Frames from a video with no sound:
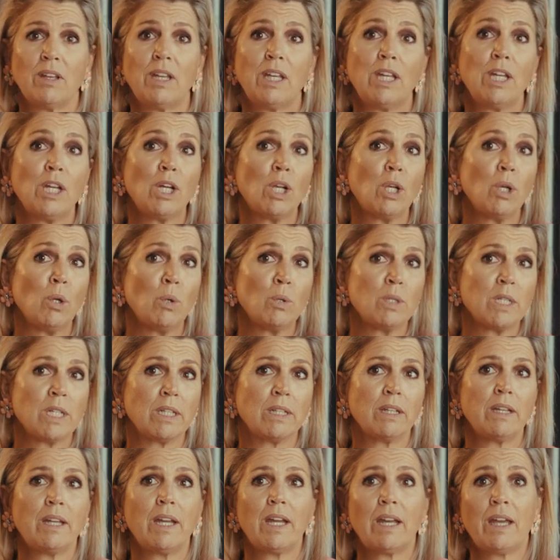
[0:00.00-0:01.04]

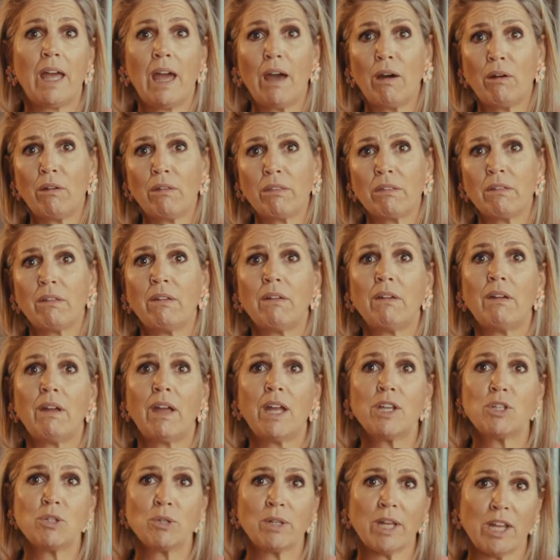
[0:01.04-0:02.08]
including health,
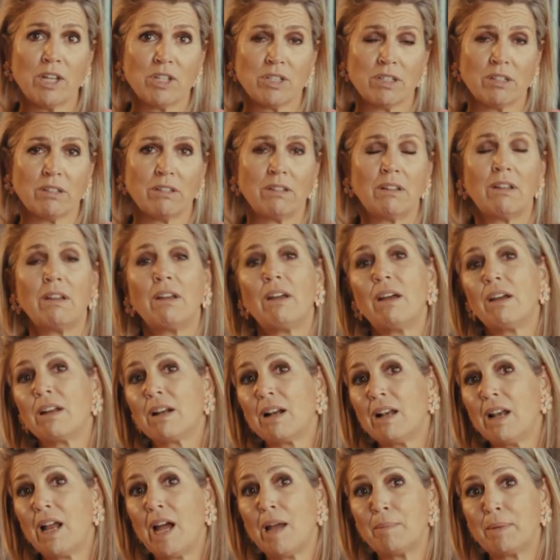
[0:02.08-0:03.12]
education, and
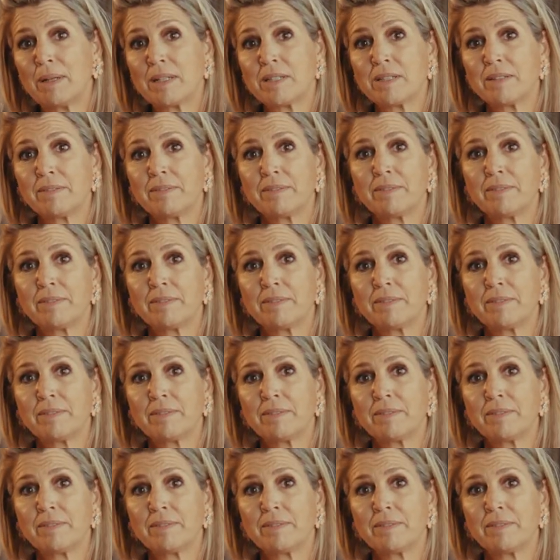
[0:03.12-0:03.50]
climate.